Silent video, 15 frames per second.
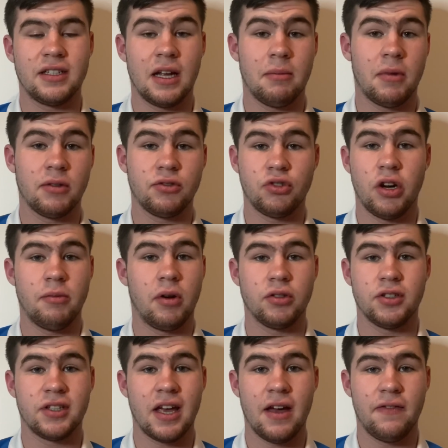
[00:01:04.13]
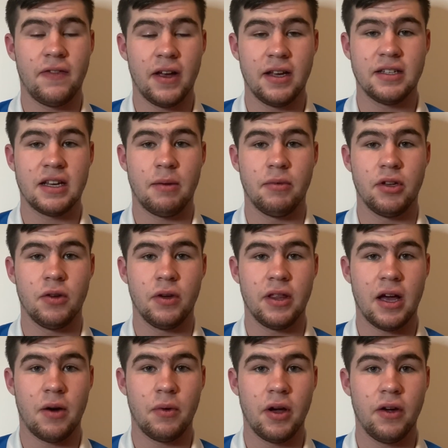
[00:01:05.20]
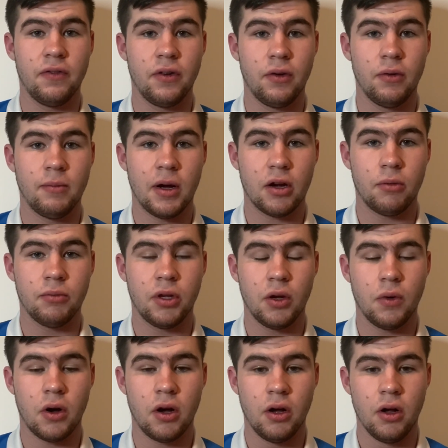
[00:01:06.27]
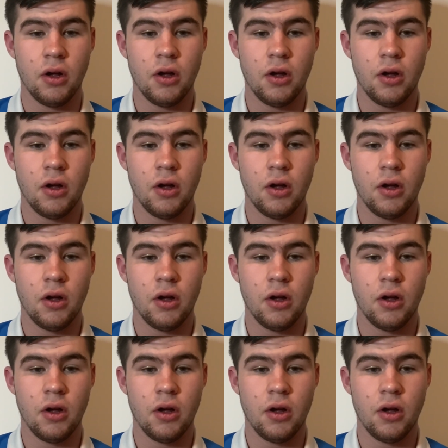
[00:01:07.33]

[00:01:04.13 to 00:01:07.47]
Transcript: time I stream, I'll just get a face cam and do it that way through my computer.